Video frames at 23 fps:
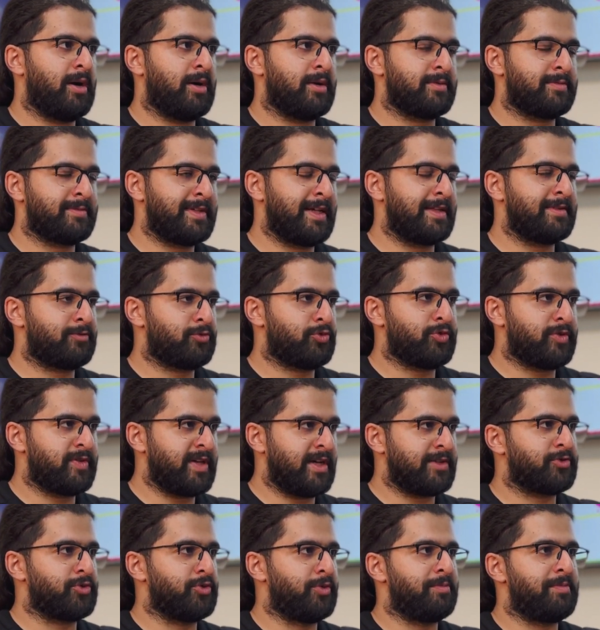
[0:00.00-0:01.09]

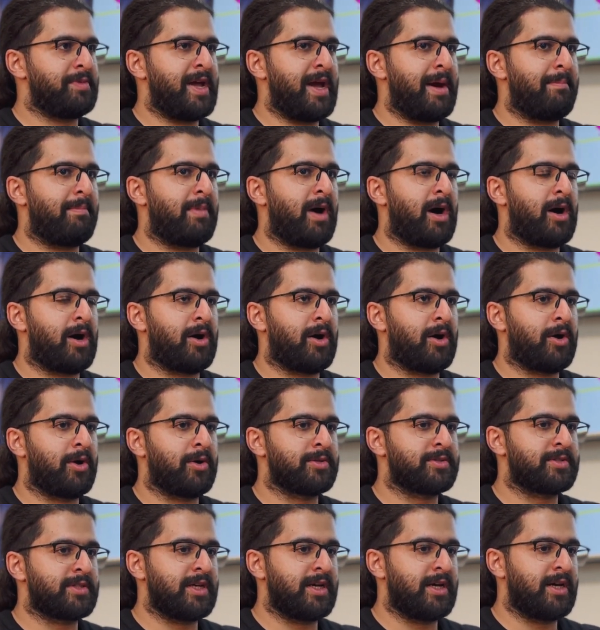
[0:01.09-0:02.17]
said to me
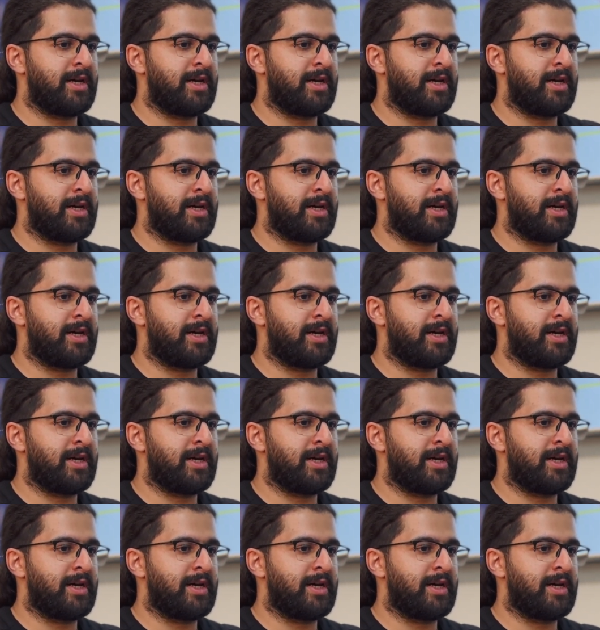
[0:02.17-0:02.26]
about